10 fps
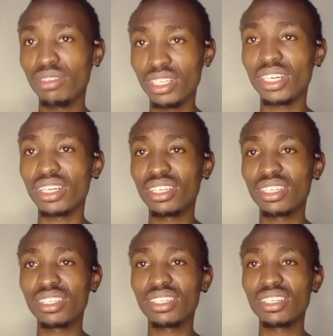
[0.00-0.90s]
Yeah.
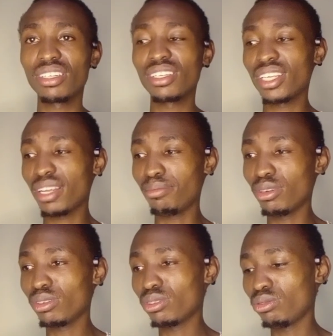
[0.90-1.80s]

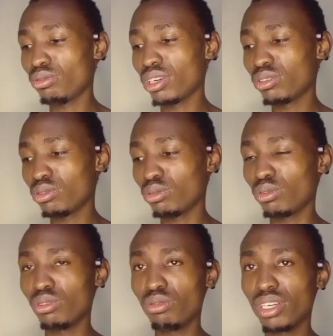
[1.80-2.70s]
Because you want
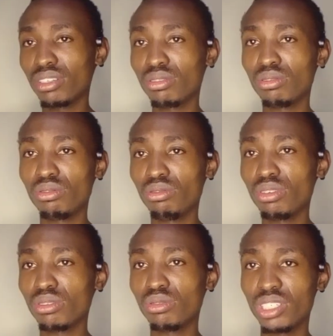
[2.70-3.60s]

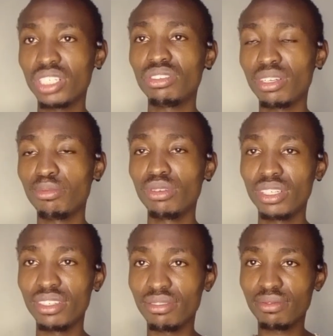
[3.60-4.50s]
to treat your
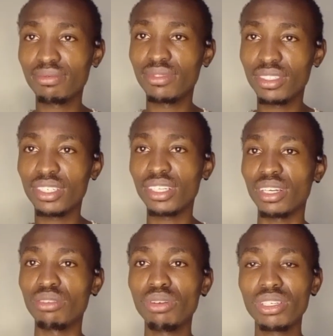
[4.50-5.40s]
body. Yeah.
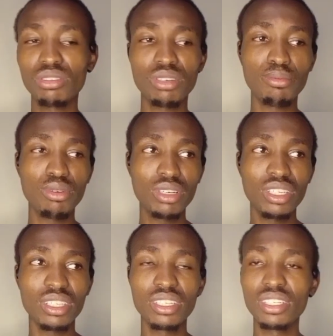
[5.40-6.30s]
You want your body.